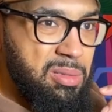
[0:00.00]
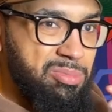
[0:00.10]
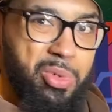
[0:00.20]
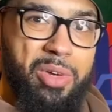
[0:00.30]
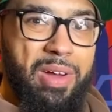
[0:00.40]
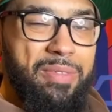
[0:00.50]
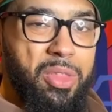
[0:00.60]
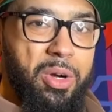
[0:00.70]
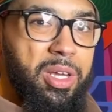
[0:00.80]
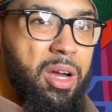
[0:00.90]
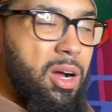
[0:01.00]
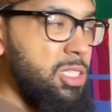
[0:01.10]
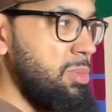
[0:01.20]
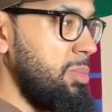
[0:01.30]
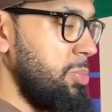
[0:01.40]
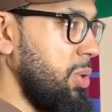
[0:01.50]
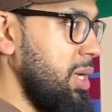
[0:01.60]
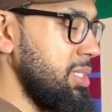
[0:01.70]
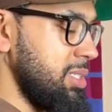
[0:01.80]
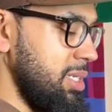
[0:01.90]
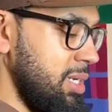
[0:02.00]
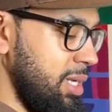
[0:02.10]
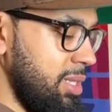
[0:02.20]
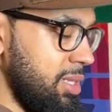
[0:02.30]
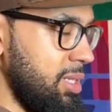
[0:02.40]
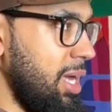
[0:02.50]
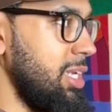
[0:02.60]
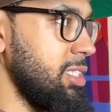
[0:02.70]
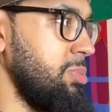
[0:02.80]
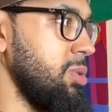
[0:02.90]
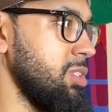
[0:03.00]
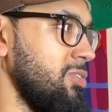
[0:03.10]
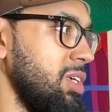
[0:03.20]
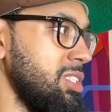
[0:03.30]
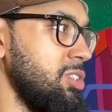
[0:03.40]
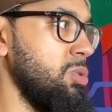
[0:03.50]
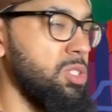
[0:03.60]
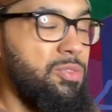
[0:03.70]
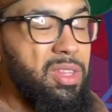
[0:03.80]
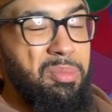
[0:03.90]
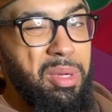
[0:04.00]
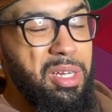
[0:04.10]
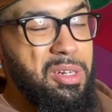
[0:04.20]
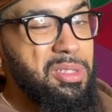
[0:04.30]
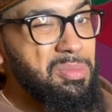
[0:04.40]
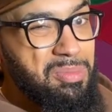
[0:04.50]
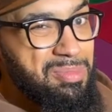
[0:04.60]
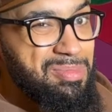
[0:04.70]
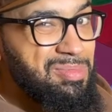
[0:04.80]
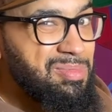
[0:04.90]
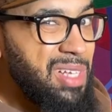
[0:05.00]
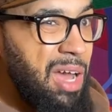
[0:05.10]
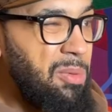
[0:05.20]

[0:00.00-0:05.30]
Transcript: 25, 30 yards, maybe plus. I think the light is supposed to reach 250 meters. I